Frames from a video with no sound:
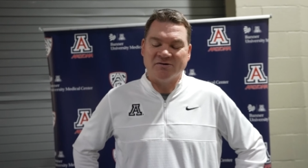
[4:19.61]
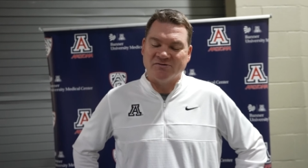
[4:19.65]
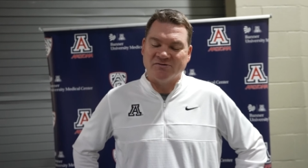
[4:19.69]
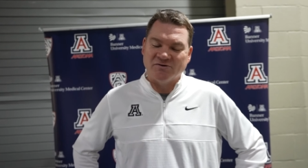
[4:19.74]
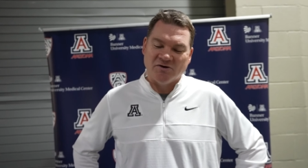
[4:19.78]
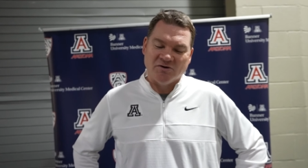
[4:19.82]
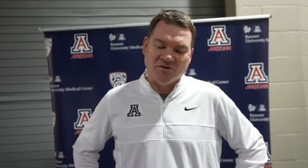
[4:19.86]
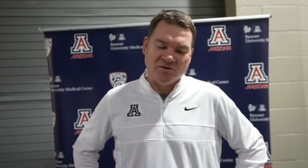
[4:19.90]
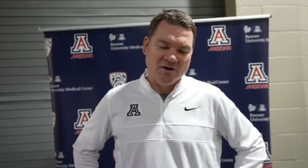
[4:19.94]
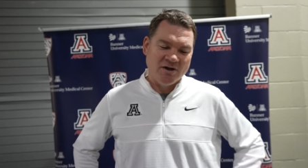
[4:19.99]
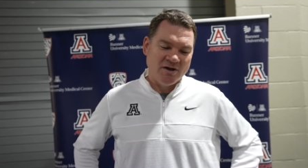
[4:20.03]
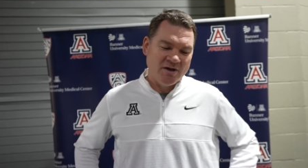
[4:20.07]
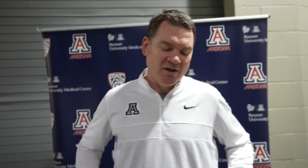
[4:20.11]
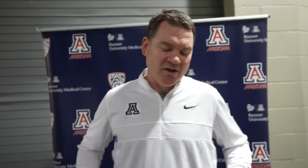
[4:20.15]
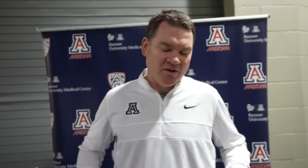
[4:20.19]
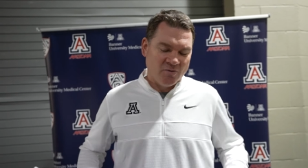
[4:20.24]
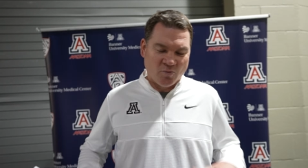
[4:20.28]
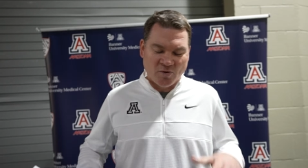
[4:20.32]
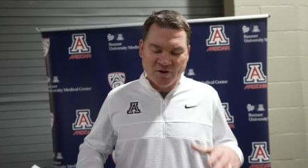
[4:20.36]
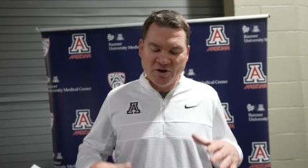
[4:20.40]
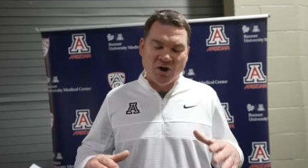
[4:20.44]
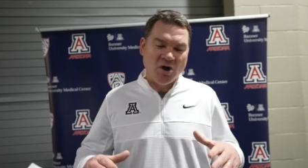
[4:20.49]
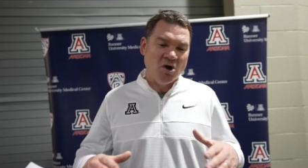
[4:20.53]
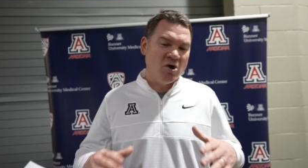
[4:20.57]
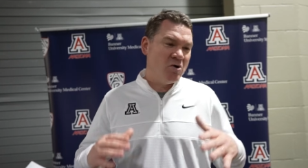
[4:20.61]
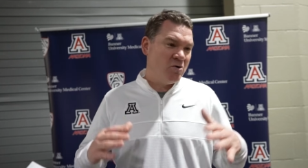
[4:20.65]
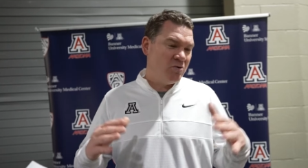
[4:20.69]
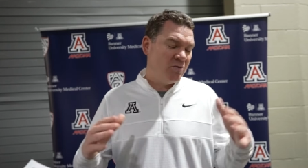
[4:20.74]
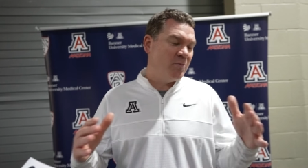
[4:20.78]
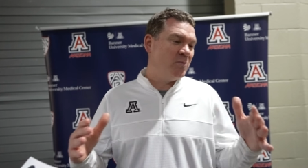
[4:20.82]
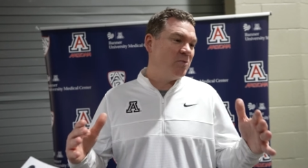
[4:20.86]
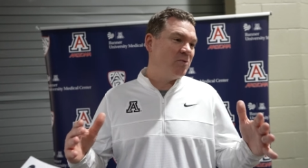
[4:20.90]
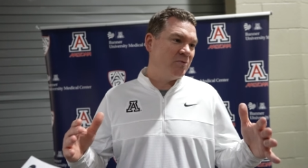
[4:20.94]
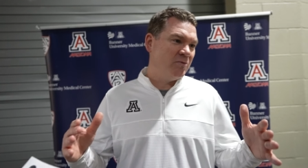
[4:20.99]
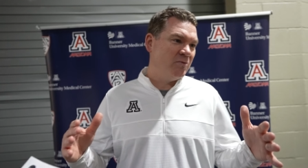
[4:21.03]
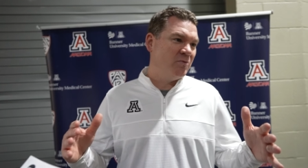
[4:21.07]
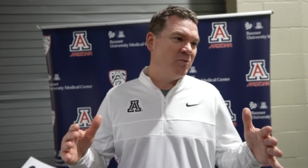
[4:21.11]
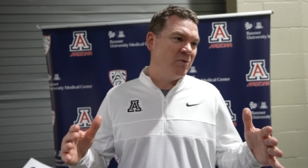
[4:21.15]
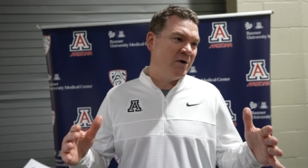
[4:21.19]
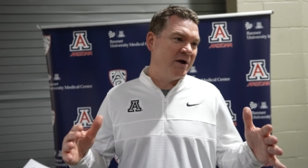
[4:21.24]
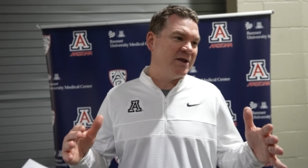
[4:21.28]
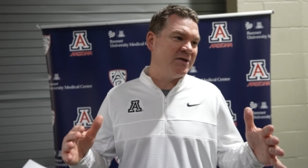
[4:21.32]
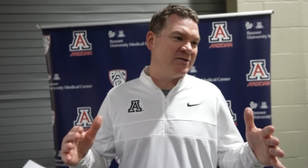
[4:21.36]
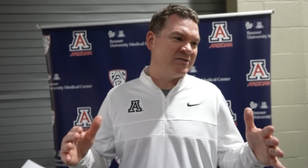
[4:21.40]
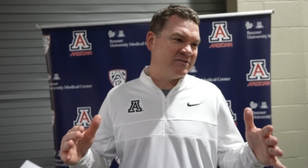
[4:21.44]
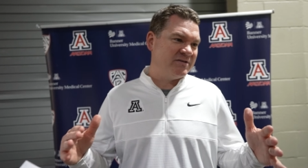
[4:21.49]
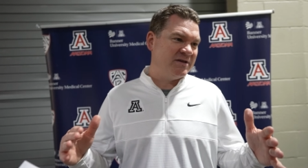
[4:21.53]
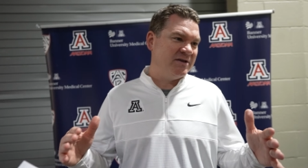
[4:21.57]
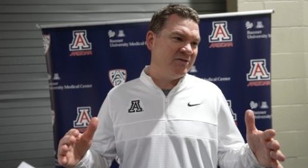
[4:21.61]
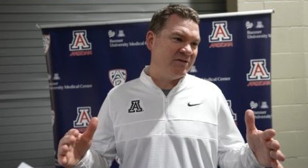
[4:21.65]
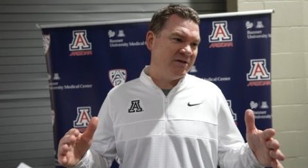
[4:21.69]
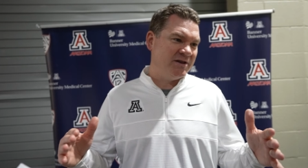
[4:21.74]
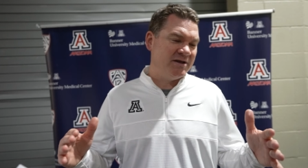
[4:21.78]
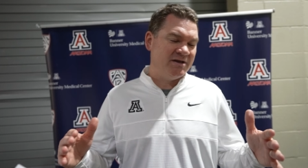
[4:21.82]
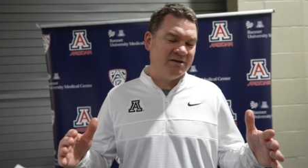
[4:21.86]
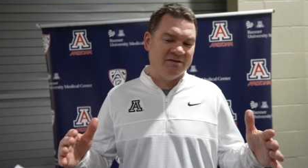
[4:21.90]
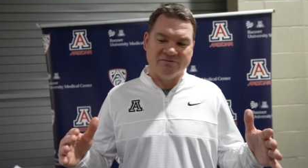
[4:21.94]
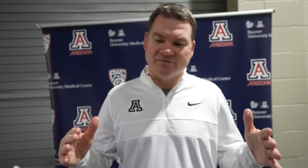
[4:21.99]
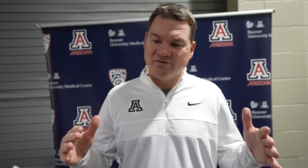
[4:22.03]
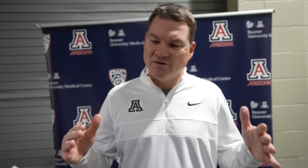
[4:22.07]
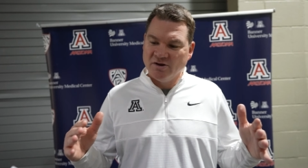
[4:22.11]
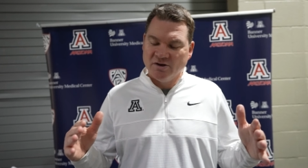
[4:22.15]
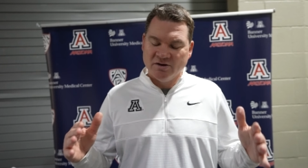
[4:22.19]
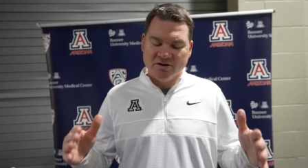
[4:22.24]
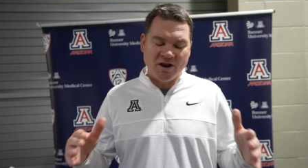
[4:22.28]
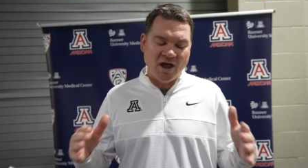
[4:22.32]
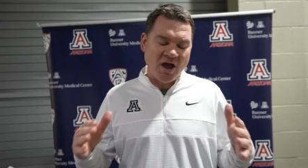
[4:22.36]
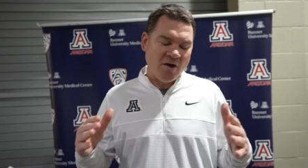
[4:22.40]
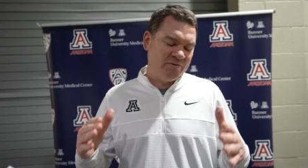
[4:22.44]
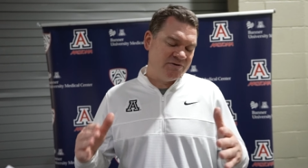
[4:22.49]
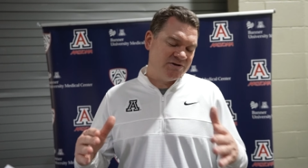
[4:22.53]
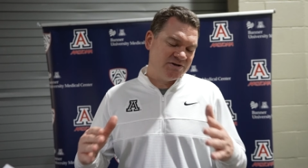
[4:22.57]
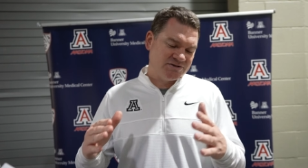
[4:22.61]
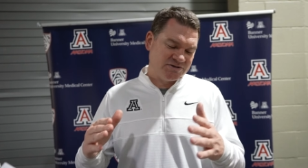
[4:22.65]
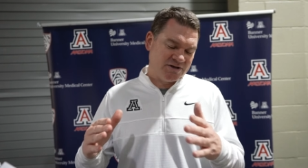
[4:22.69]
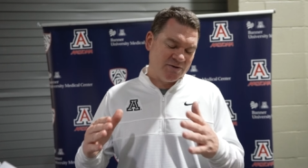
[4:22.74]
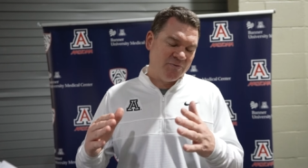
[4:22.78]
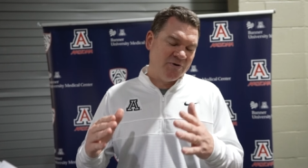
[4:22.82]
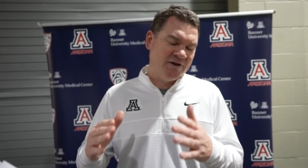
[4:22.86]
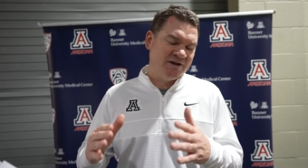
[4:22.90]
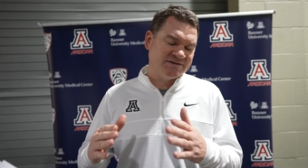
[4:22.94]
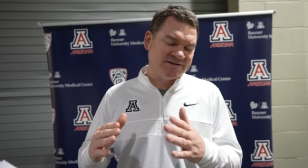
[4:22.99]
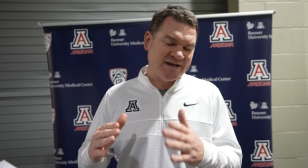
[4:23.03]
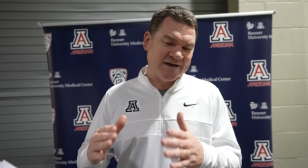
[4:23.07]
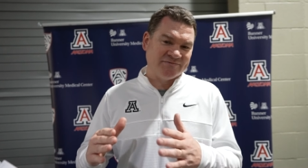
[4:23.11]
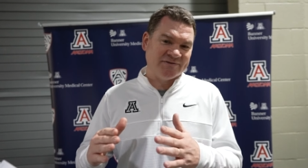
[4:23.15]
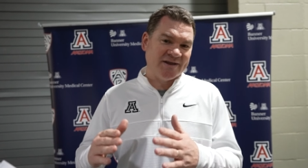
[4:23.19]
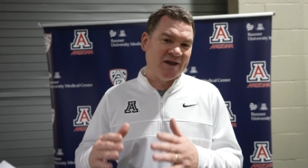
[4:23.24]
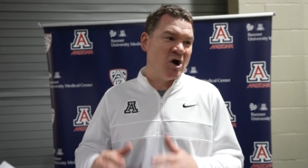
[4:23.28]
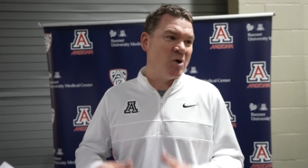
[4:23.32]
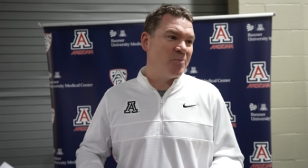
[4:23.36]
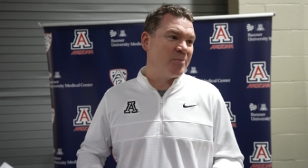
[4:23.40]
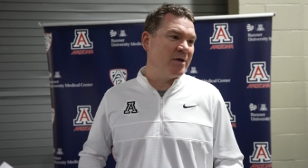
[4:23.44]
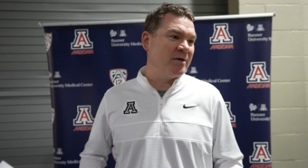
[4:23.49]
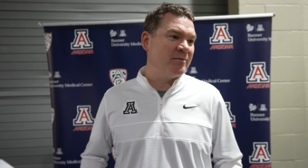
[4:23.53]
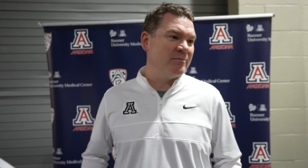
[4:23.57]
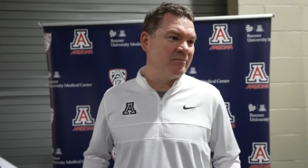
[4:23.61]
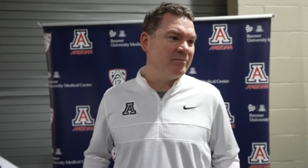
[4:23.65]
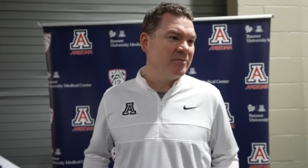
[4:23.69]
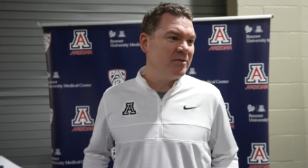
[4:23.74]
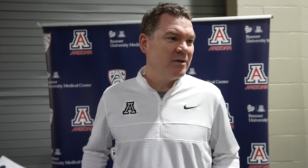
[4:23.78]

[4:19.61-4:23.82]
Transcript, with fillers: So we know what his ceiling is. Now we just we just have to help him,